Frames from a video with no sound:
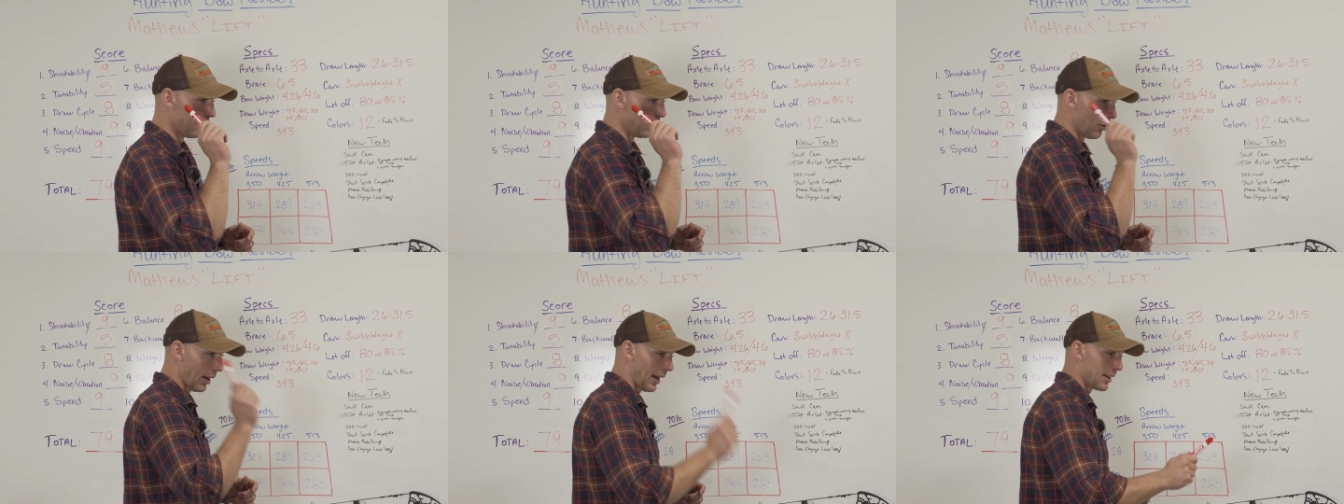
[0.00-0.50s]
if
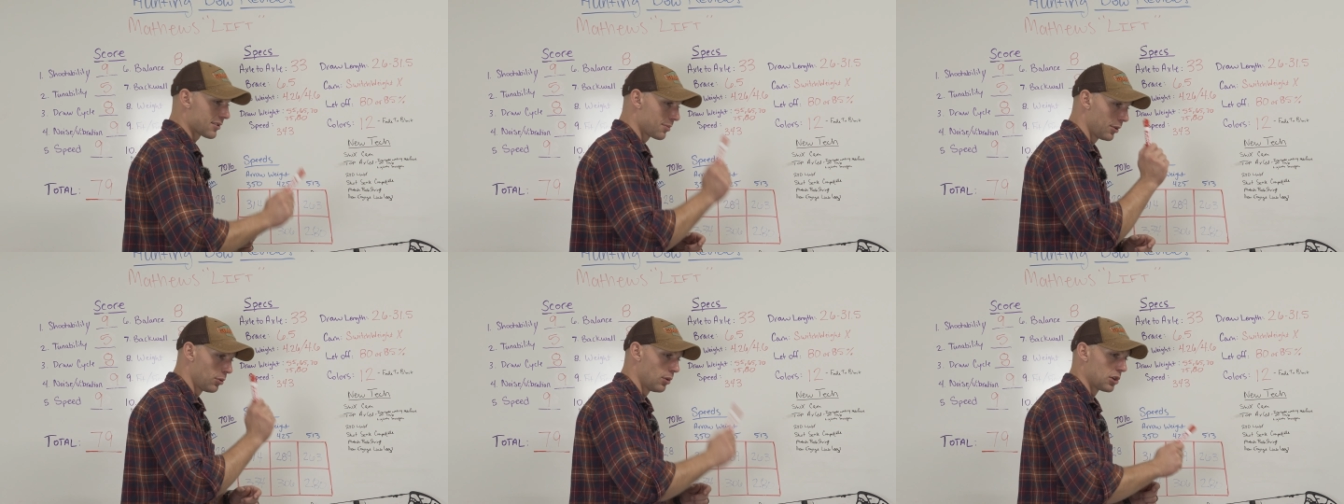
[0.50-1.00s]
you asked
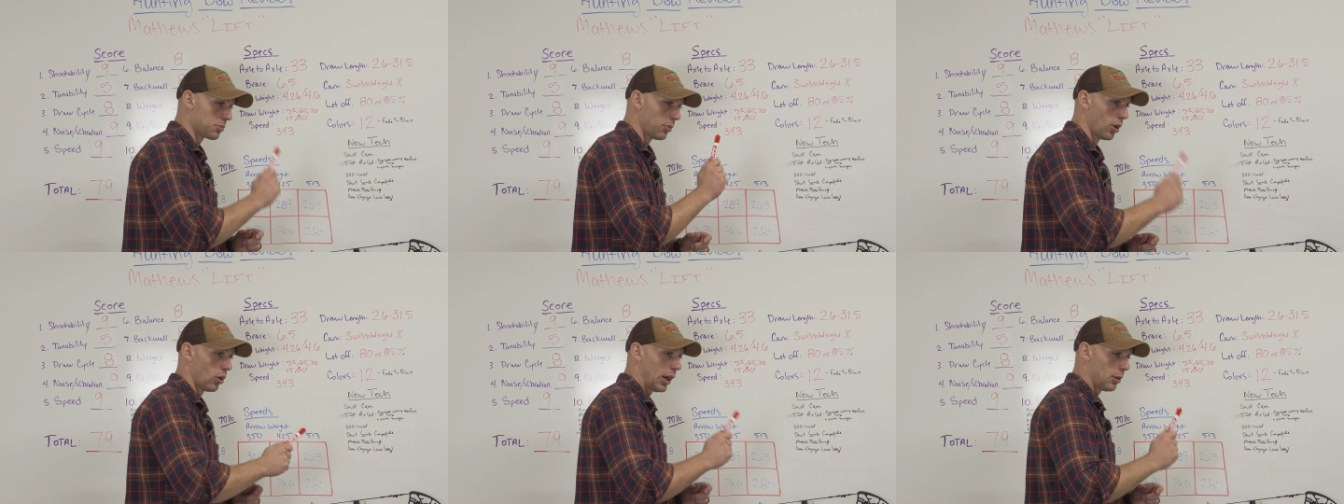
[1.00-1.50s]
me which
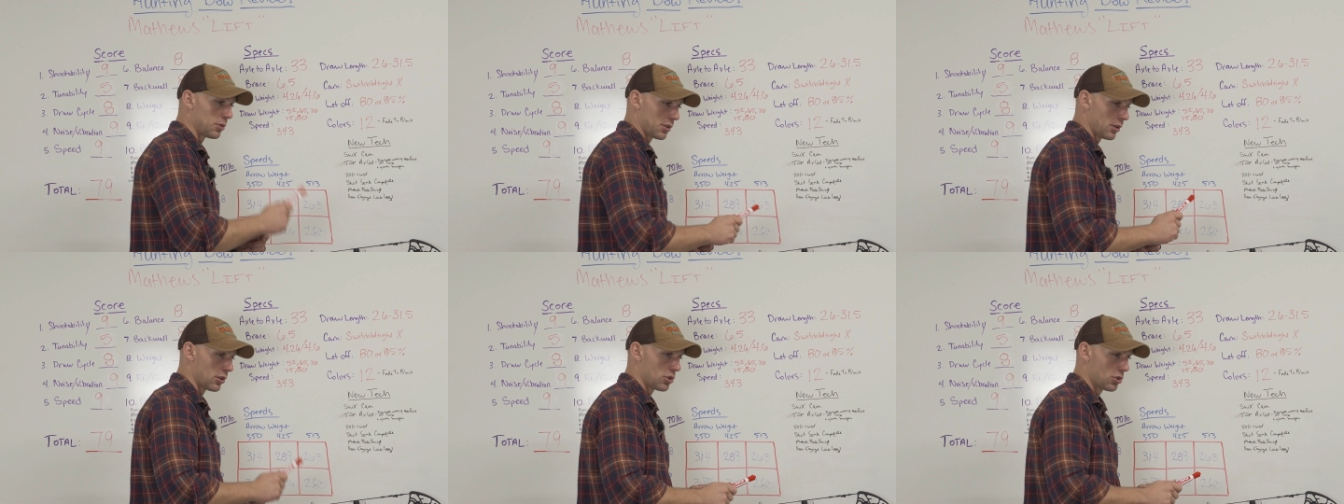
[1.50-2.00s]
bow I was
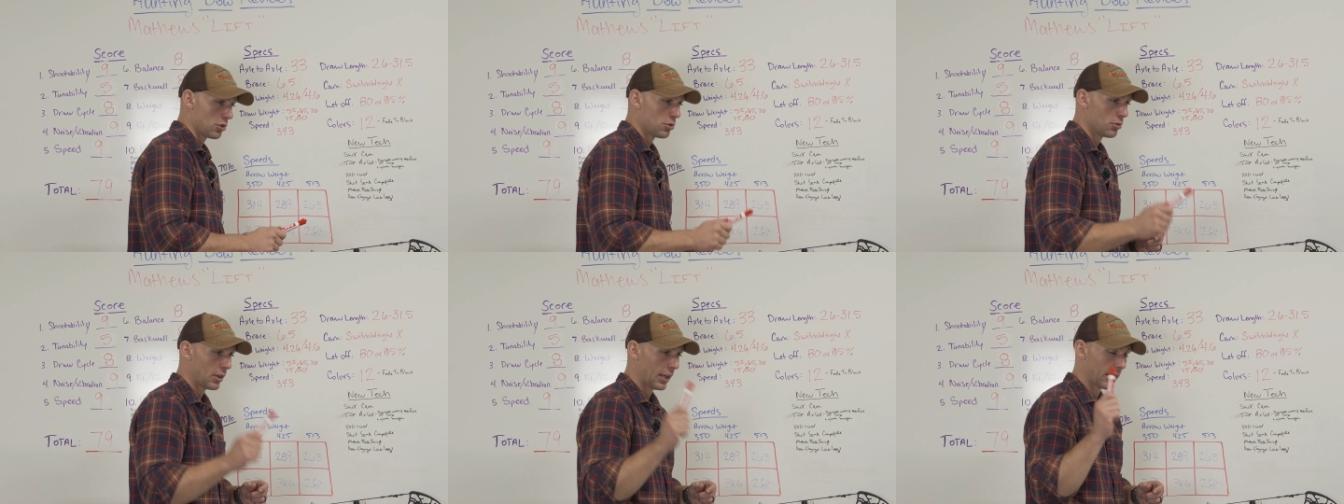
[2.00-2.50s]
gonna
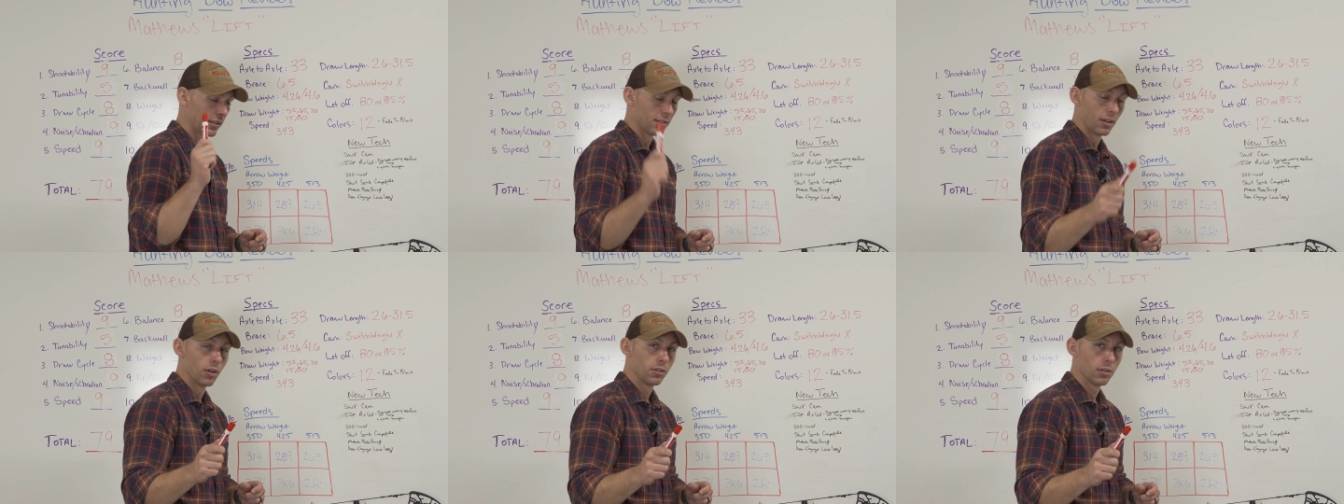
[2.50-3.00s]
shoot, I could
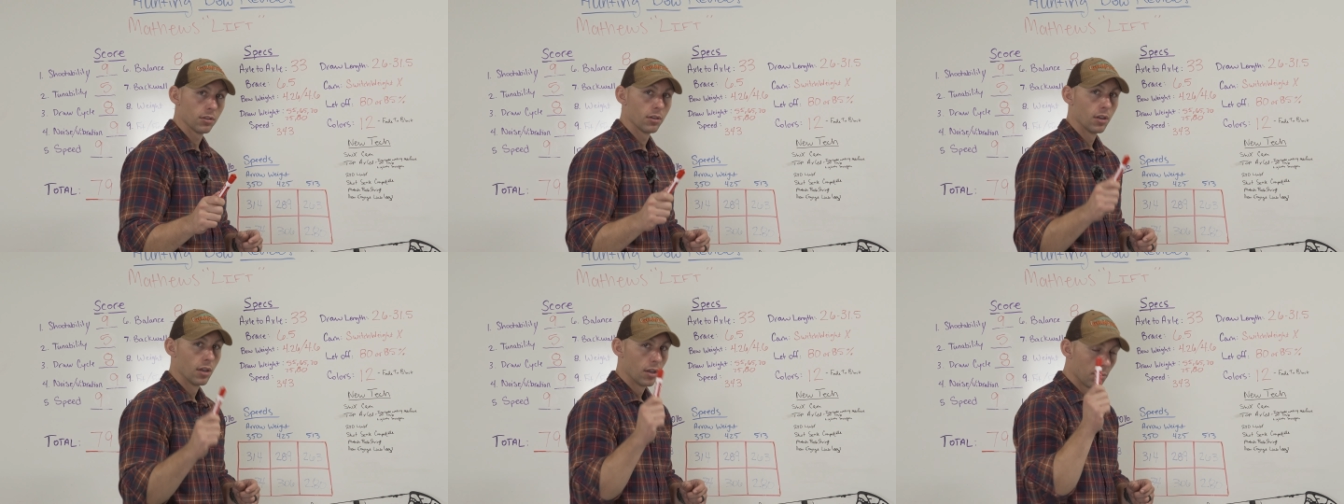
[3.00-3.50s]
tell you
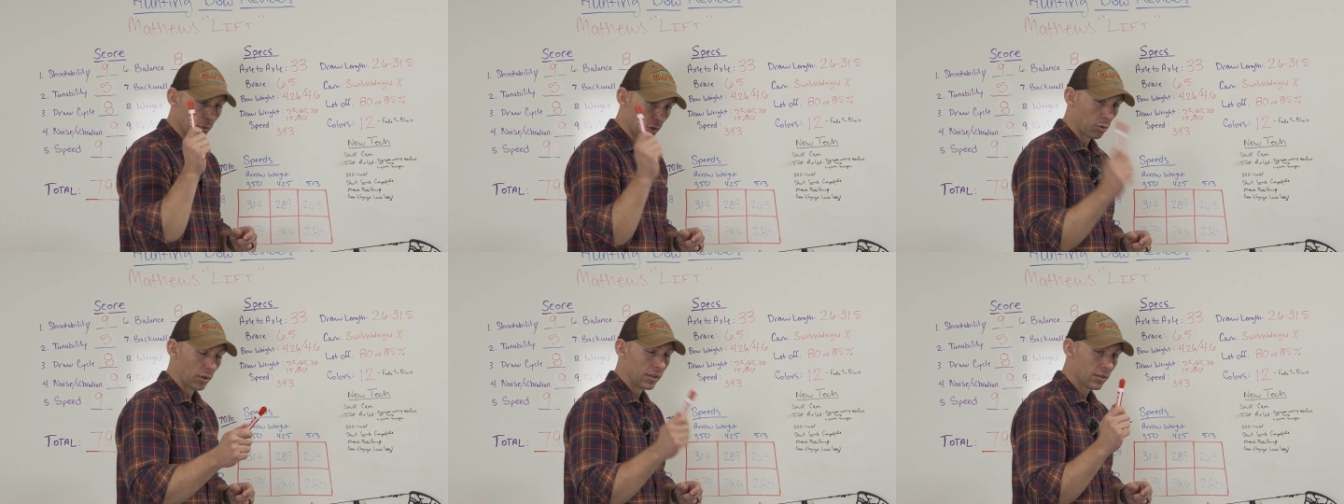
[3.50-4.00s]

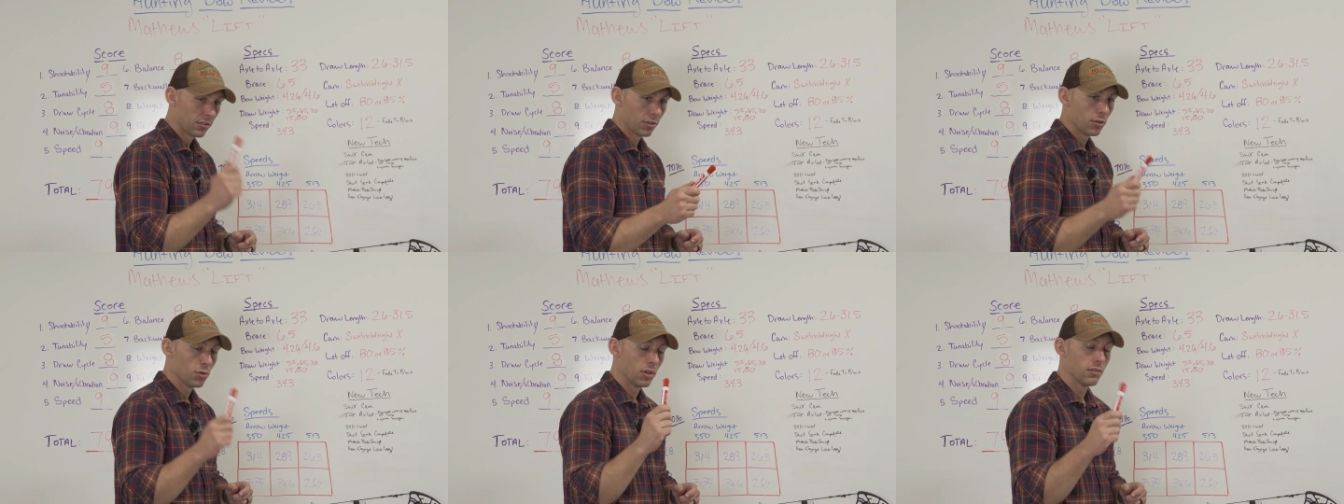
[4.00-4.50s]
between the
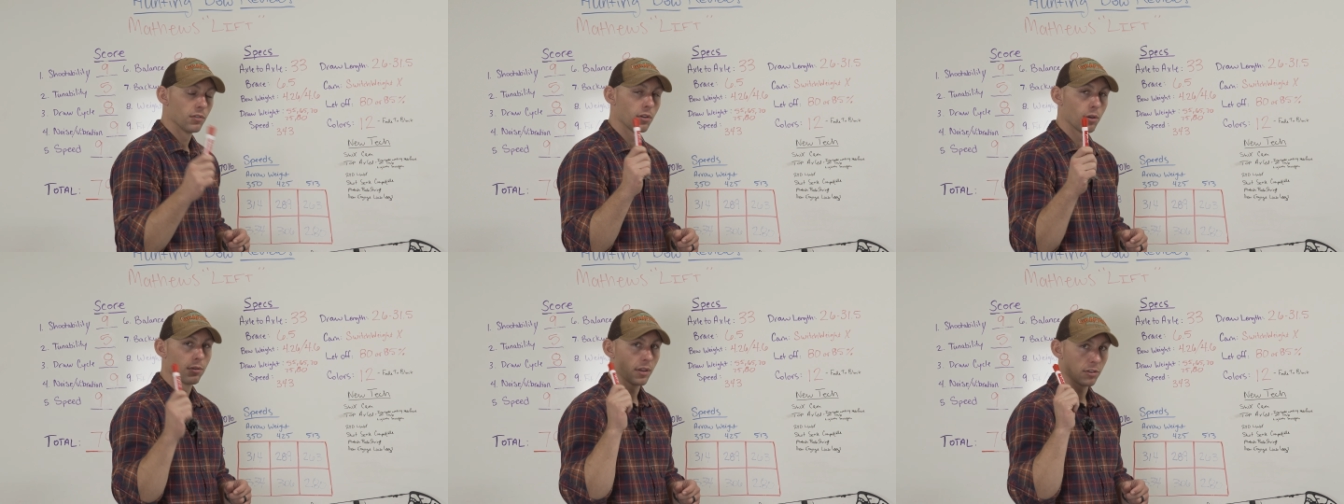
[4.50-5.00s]
two, even
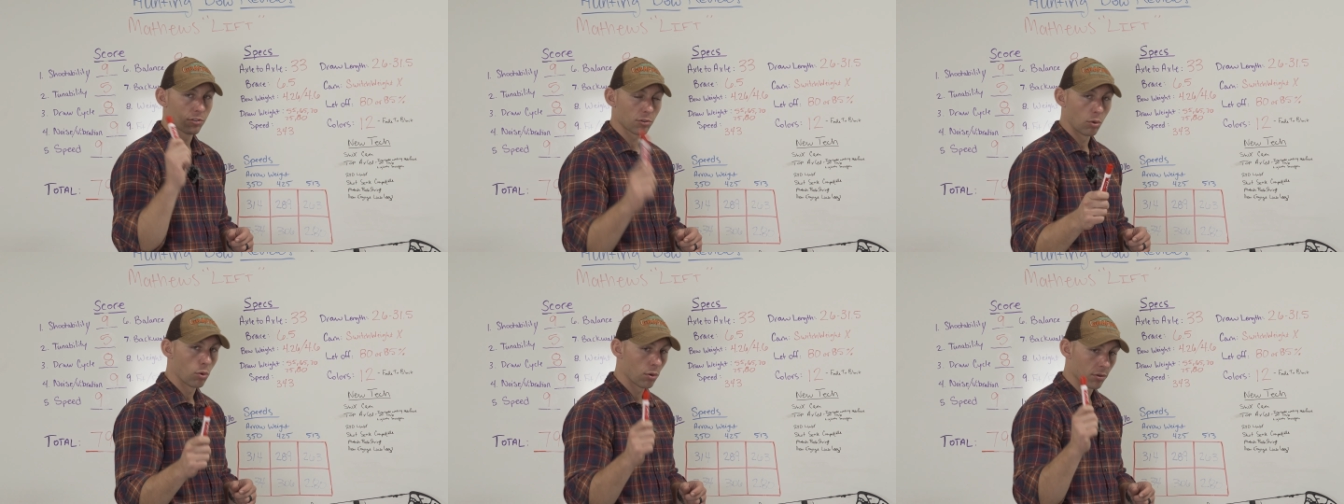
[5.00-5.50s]
though they
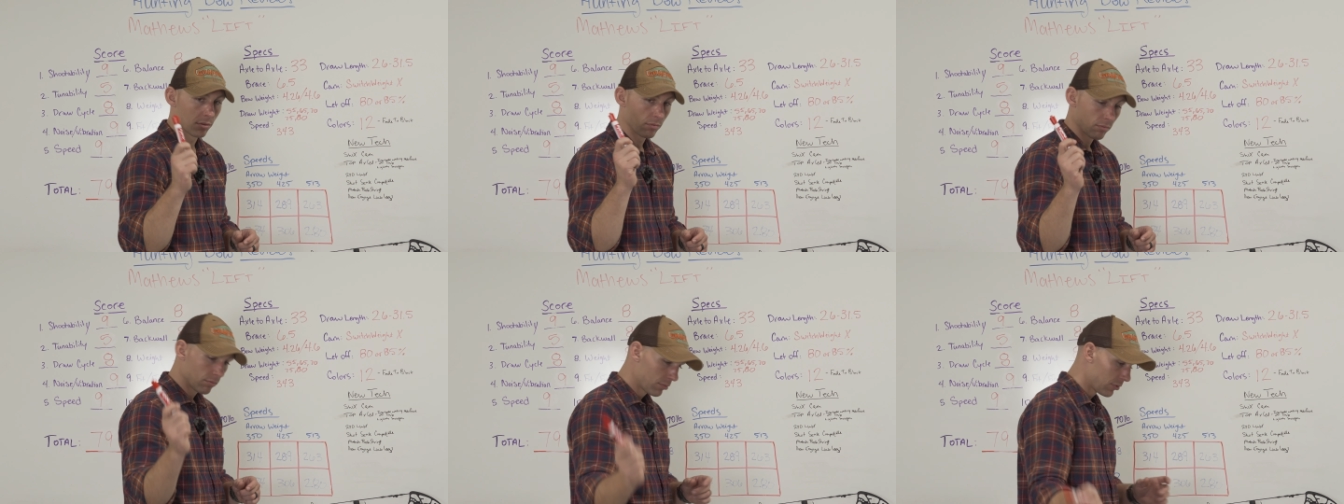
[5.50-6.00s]
scored
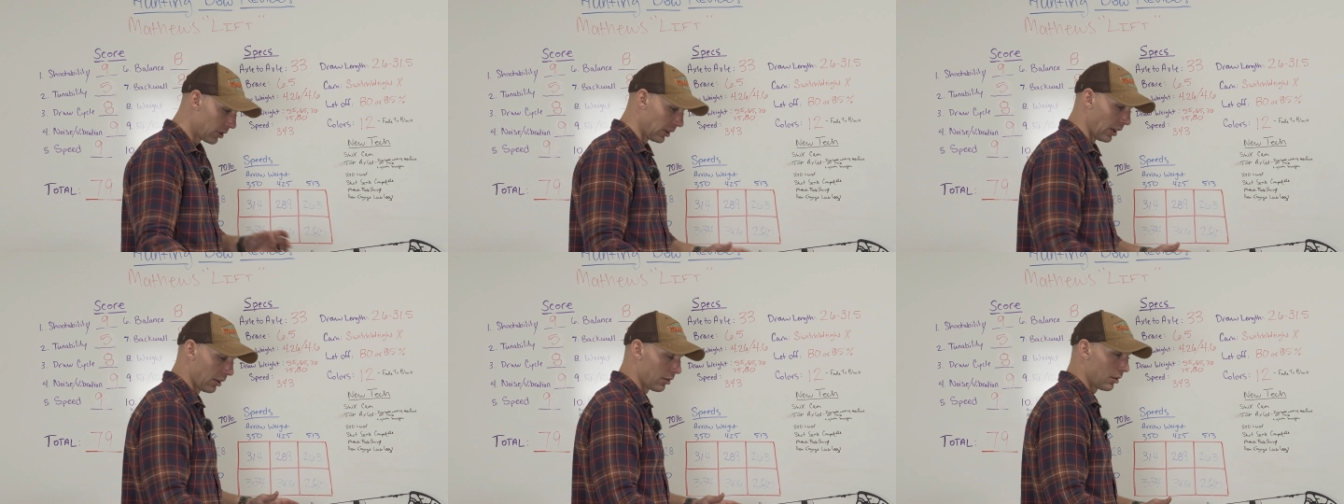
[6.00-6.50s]

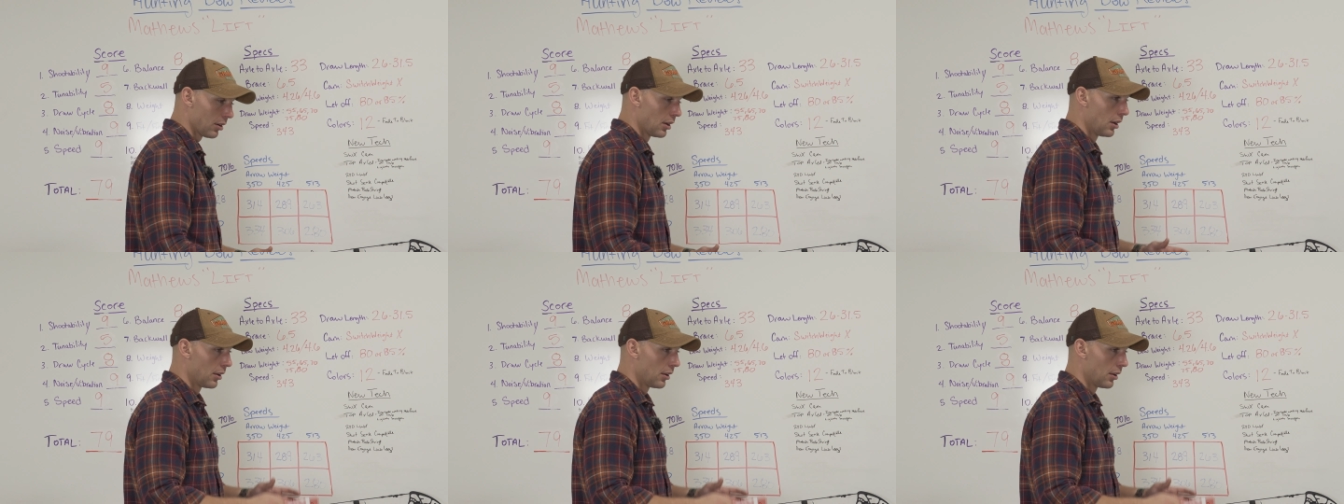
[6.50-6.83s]
together,